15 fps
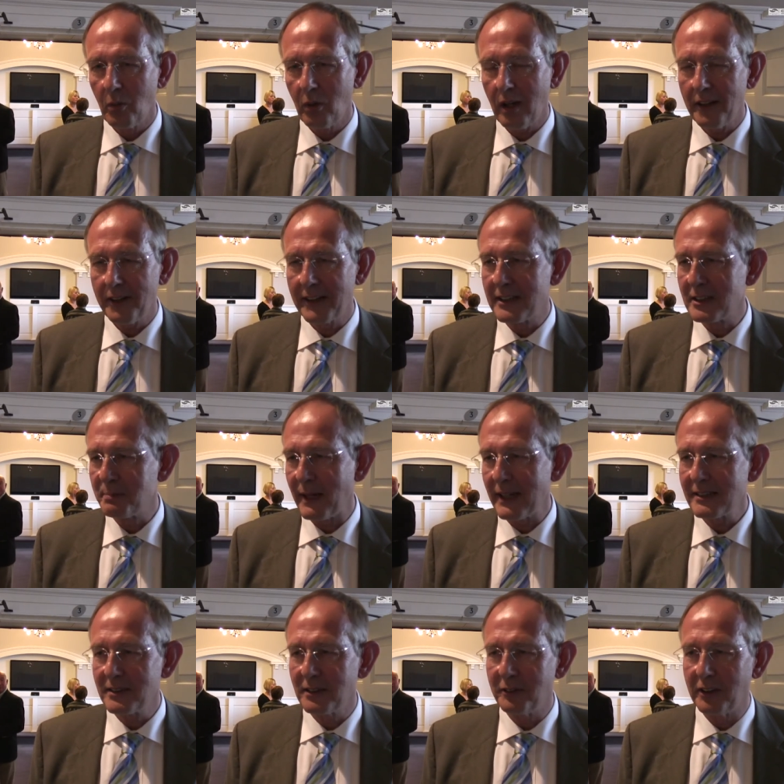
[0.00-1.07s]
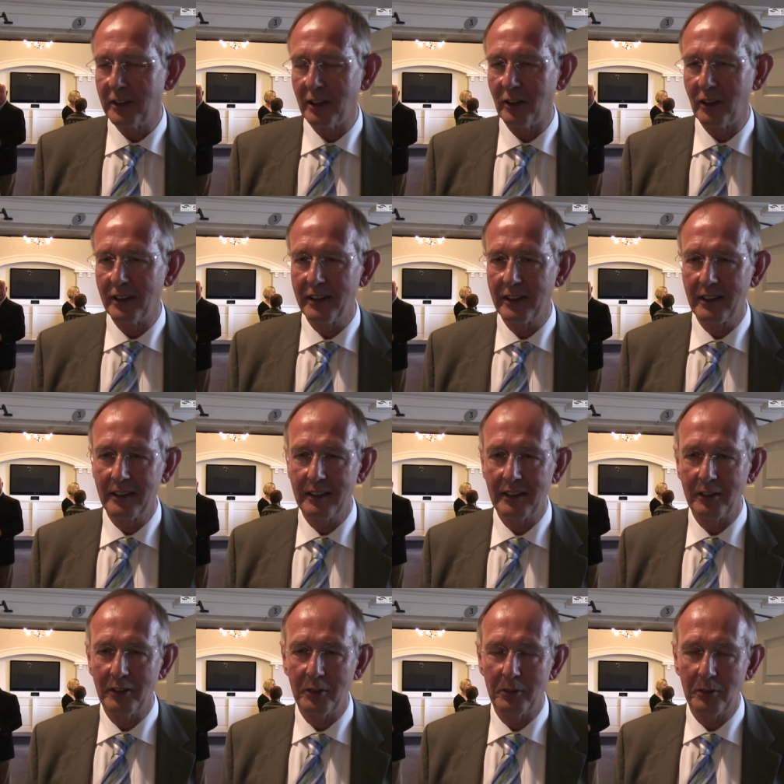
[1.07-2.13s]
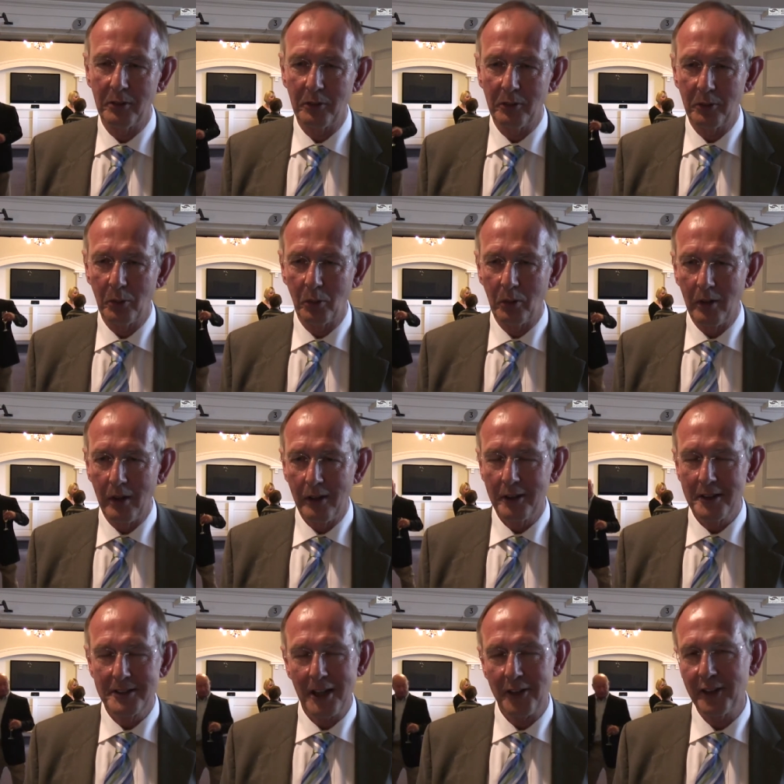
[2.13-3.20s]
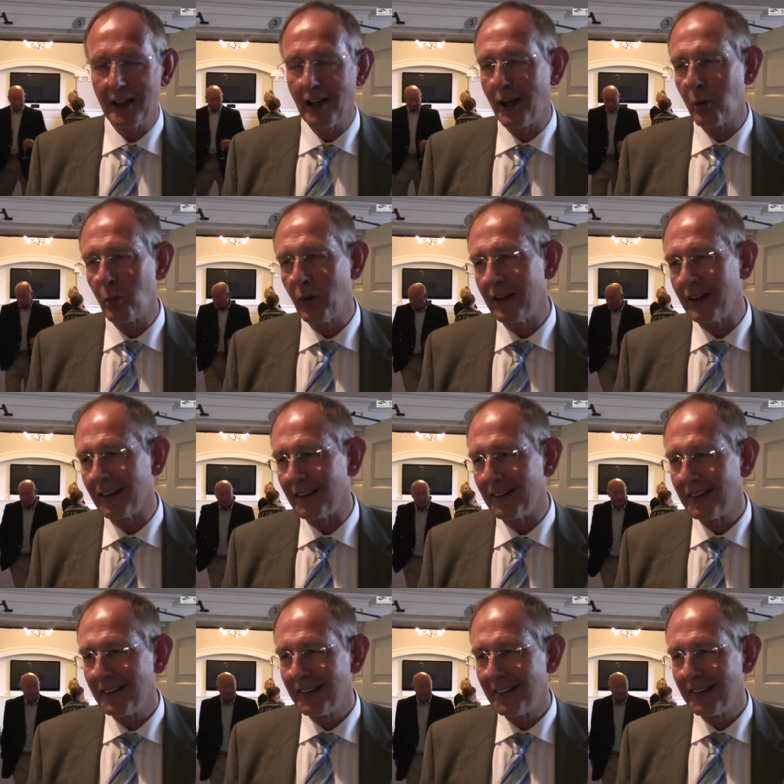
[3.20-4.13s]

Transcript: Well, I think it's massive, you know. I think, you know, that, that there's nothing like winning,